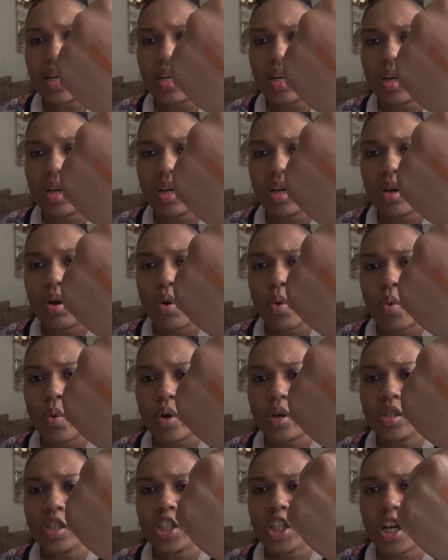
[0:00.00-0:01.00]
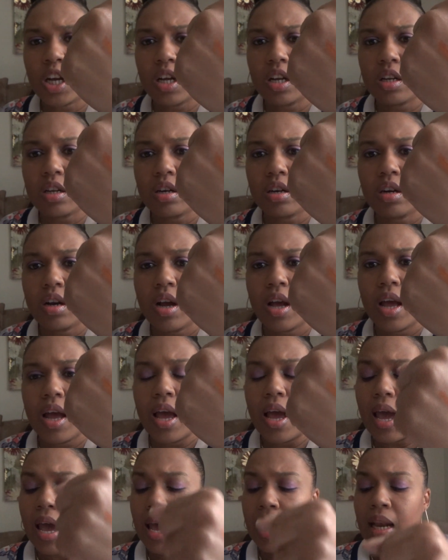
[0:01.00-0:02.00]
a orange color
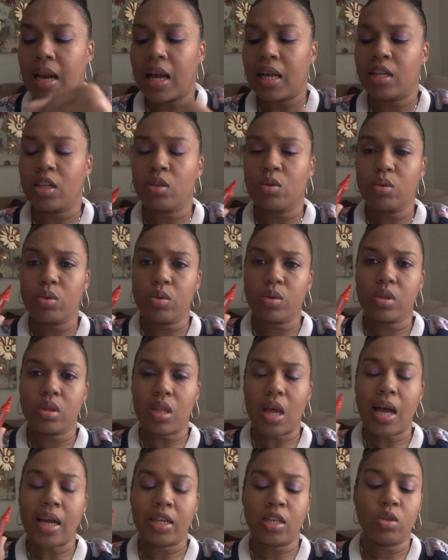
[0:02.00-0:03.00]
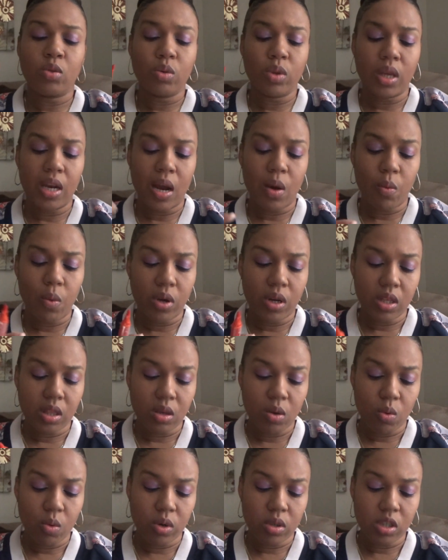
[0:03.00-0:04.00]
and I knew I knew that I wanted
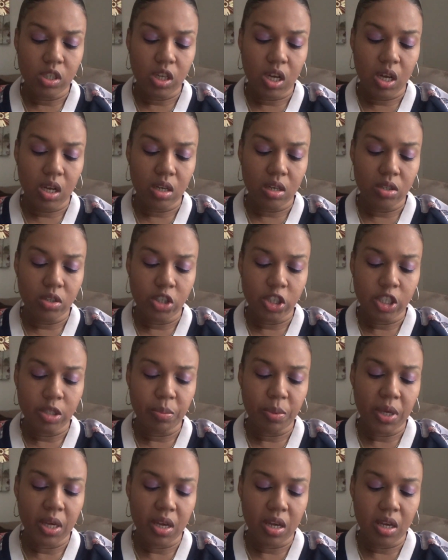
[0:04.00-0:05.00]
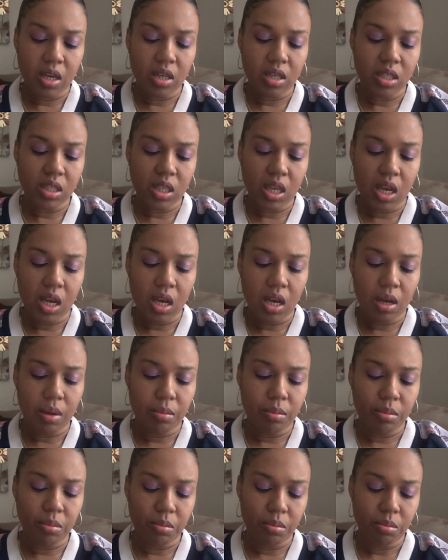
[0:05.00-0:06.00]
the orange color just because
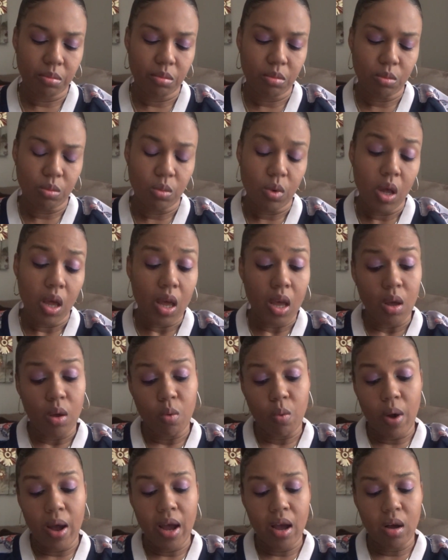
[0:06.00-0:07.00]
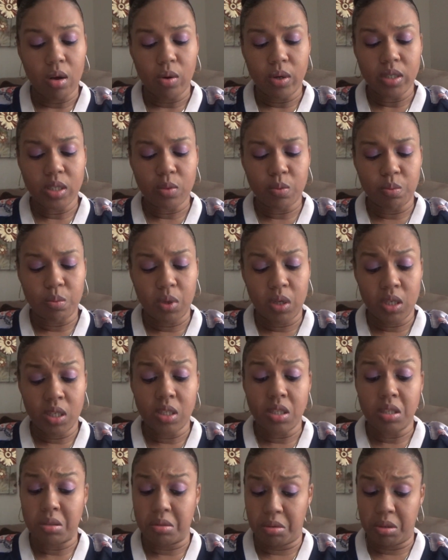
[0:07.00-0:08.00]
um, wow it's
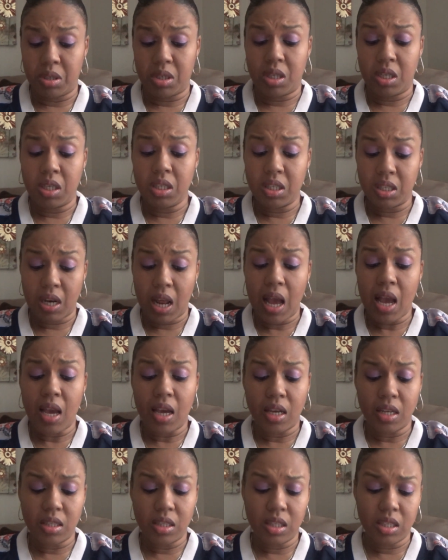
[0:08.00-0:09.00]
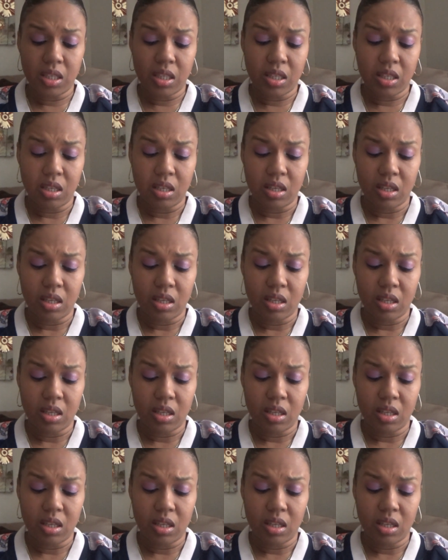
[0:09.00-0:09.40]
it's it stains